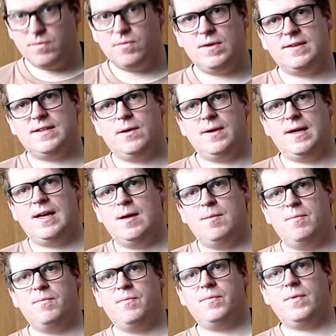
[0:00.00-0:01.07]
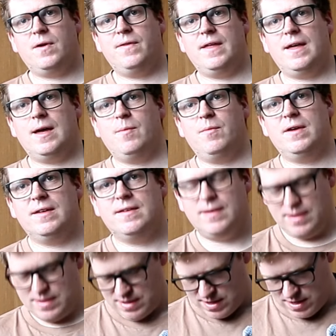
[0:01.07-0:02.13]
rest our arm on the armrest,
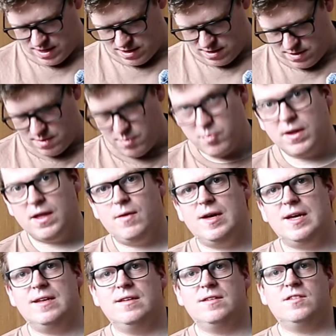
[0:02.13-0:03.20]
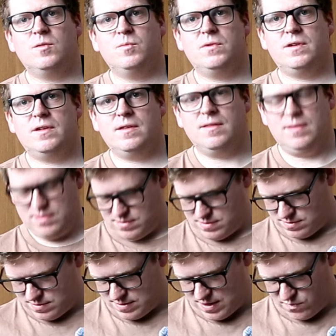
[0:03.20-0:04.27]
bring our hand somewhere
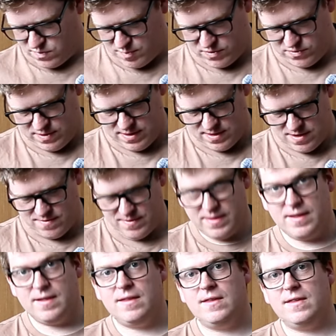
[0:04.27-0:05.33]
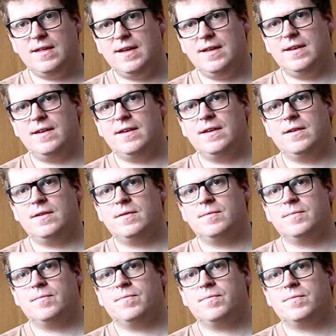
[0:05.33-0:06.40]
halfway between there and there, and
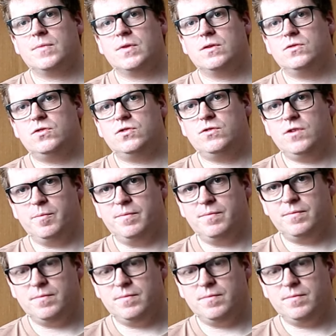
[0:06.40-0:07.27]
just strum.